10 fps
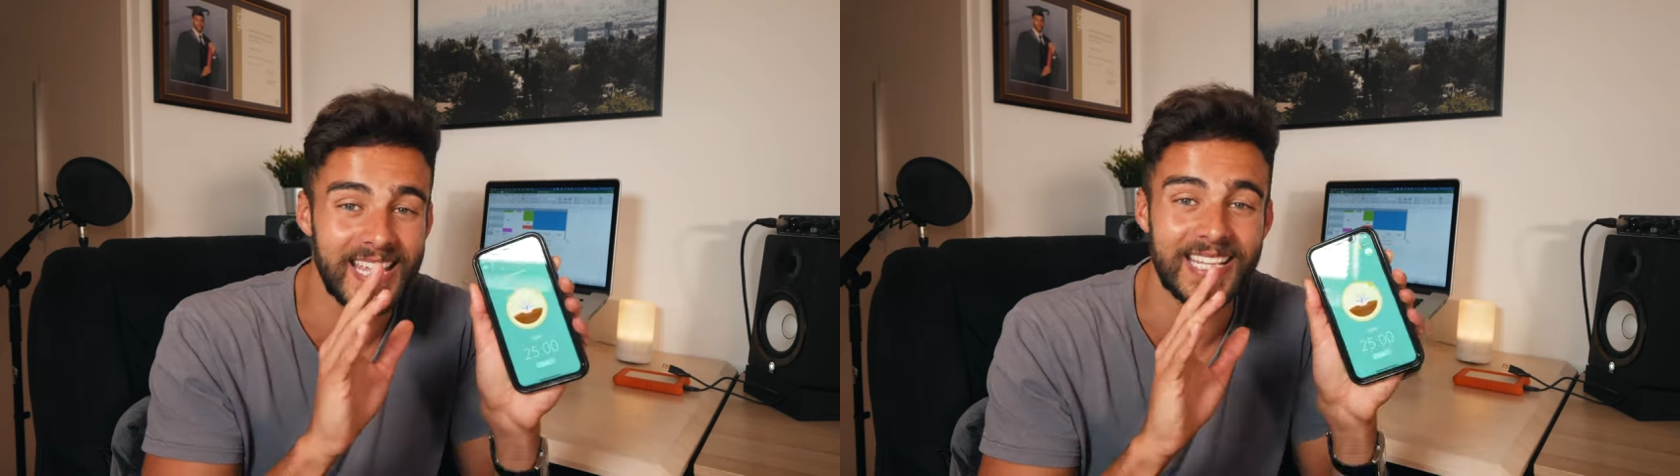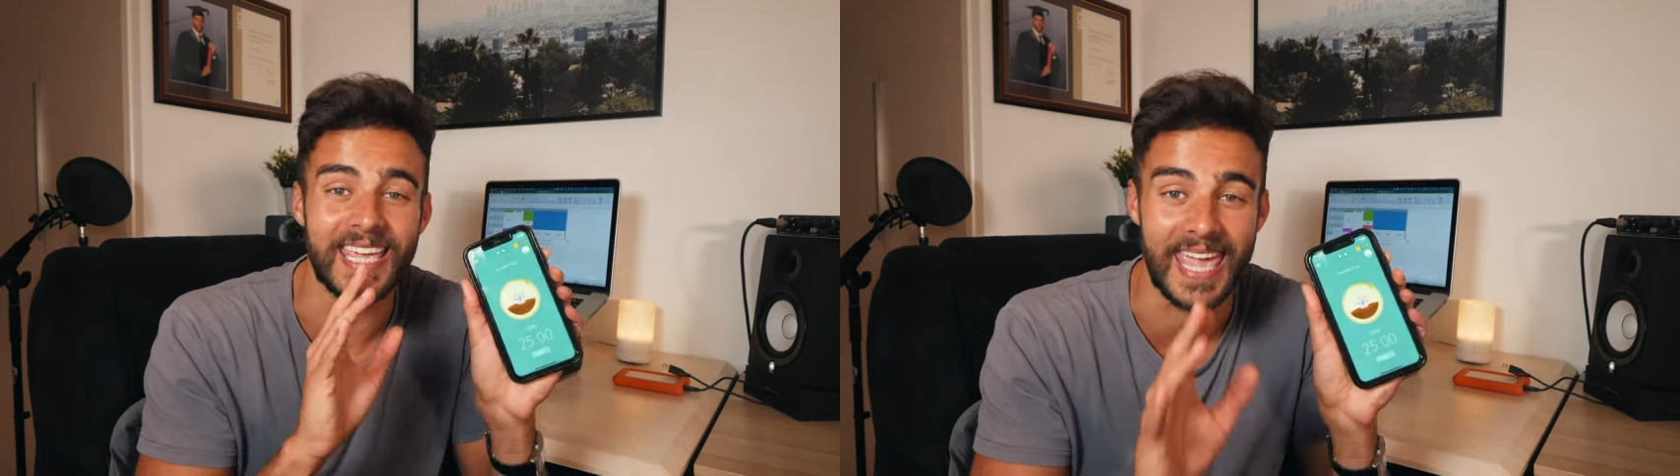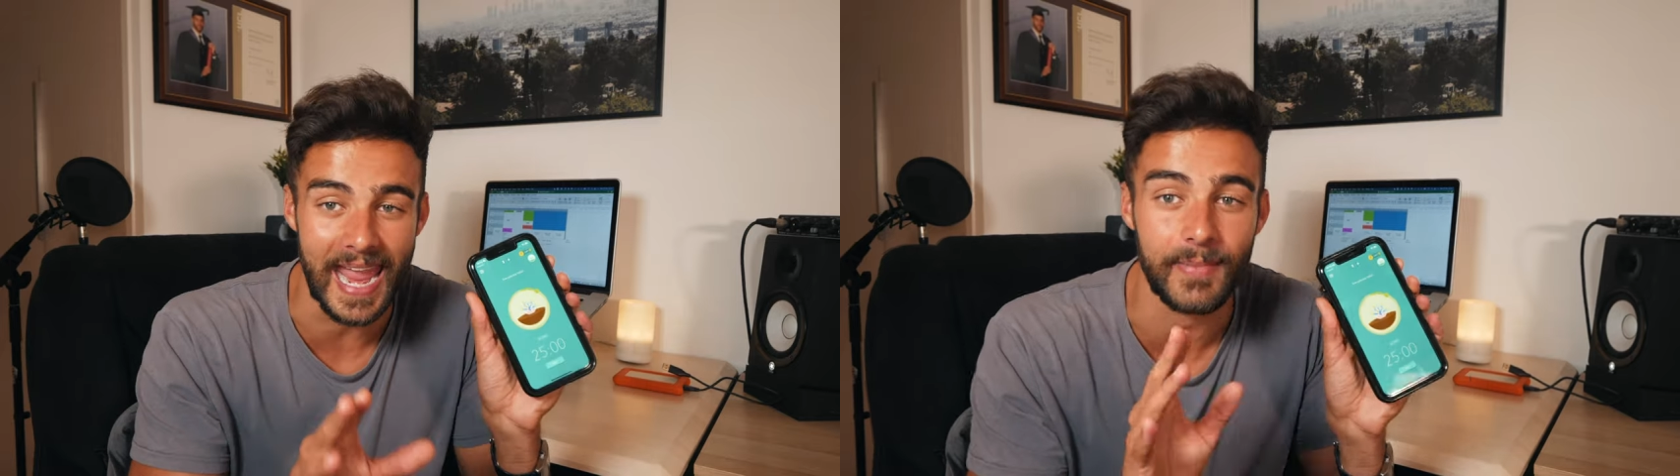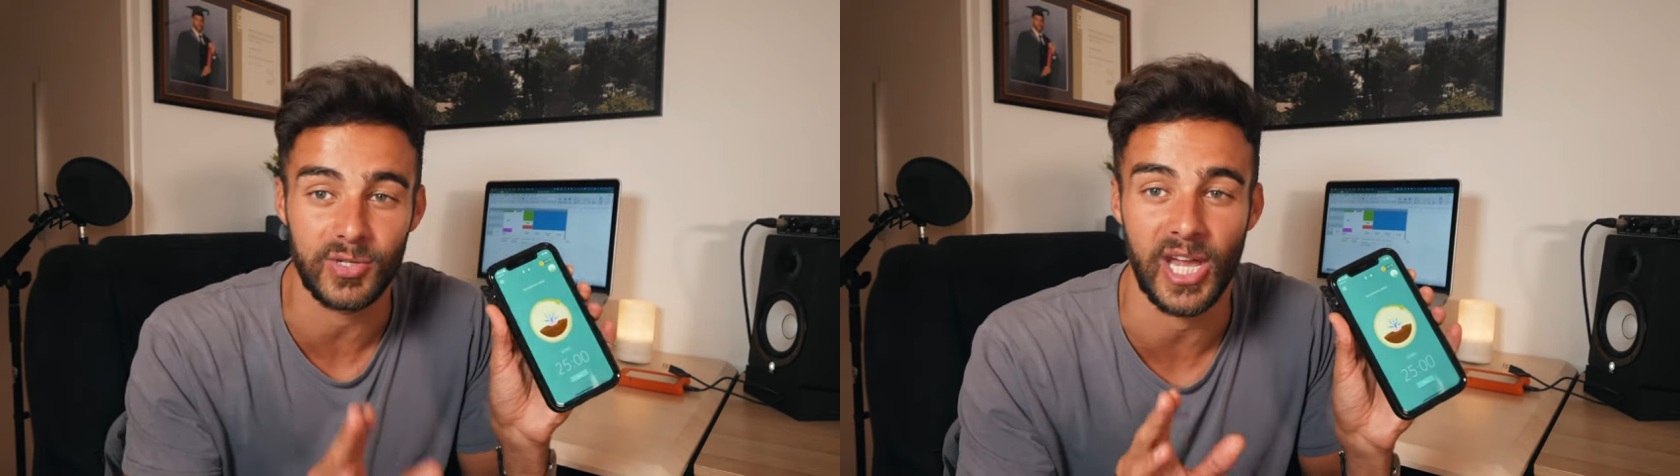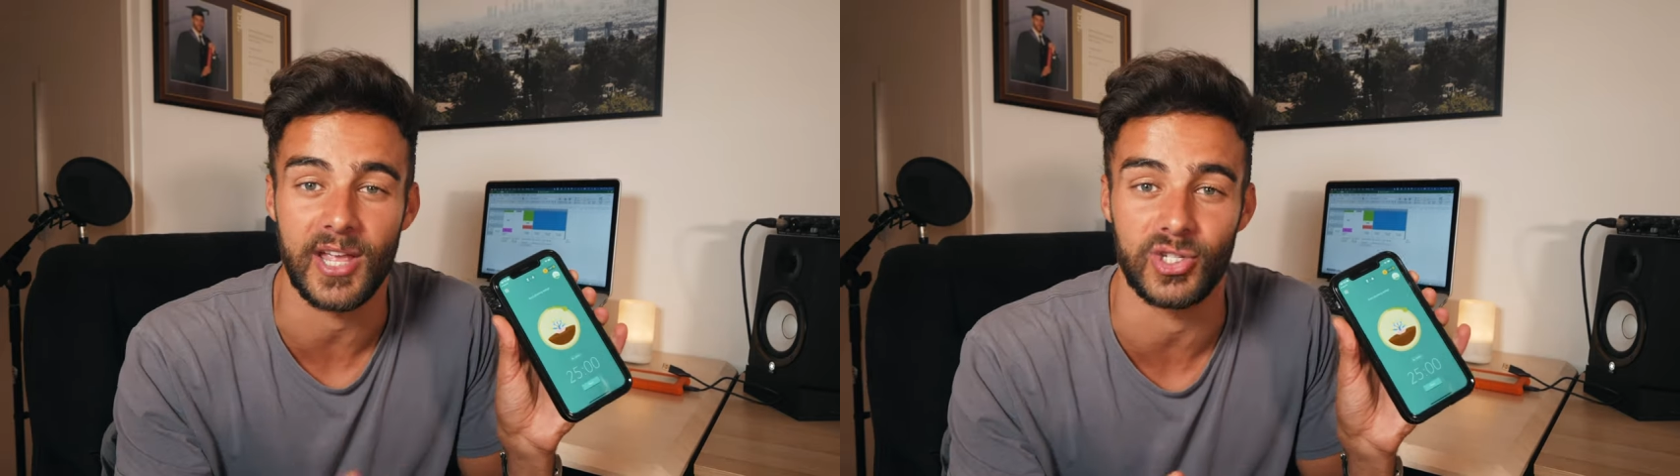is a
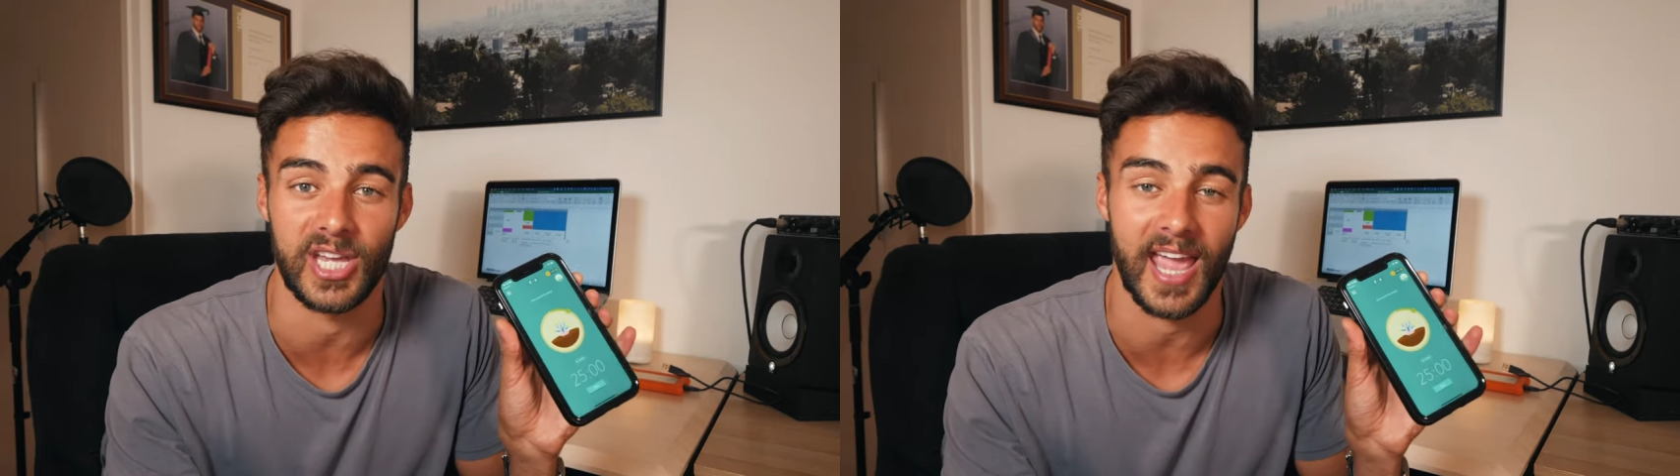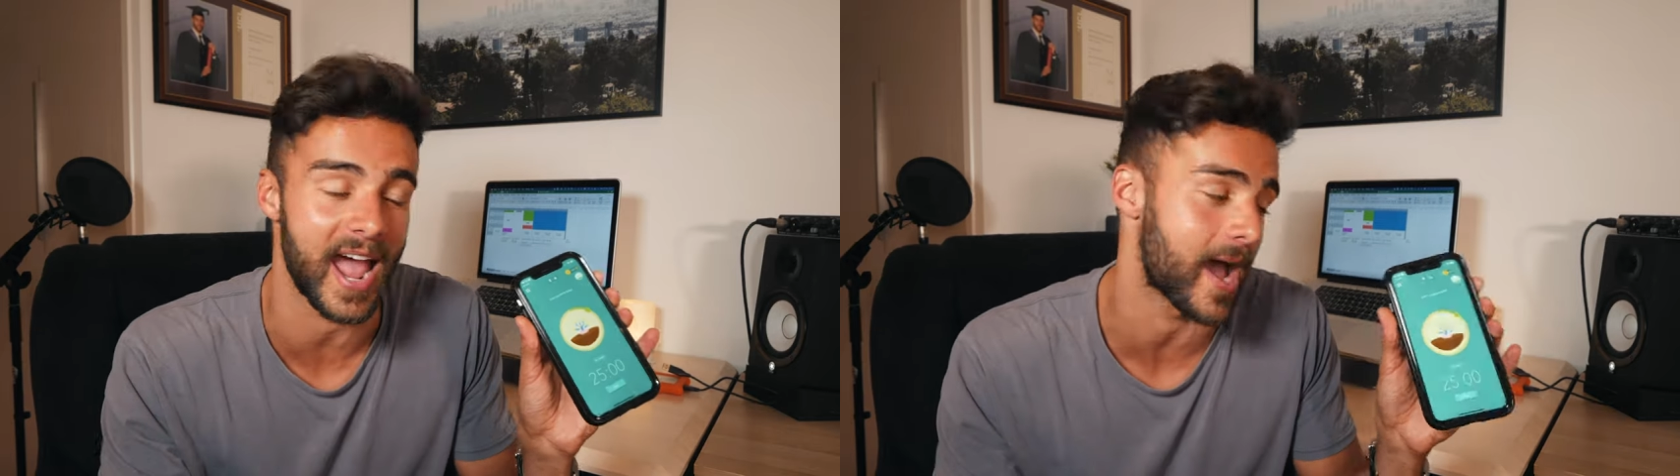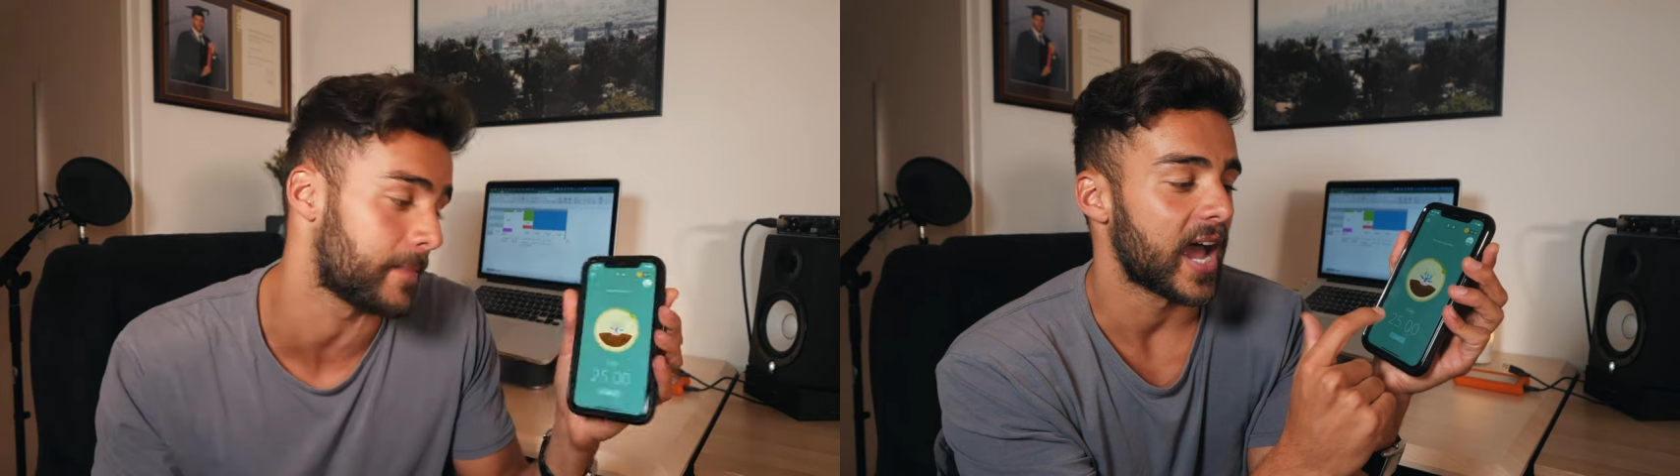game-changing app.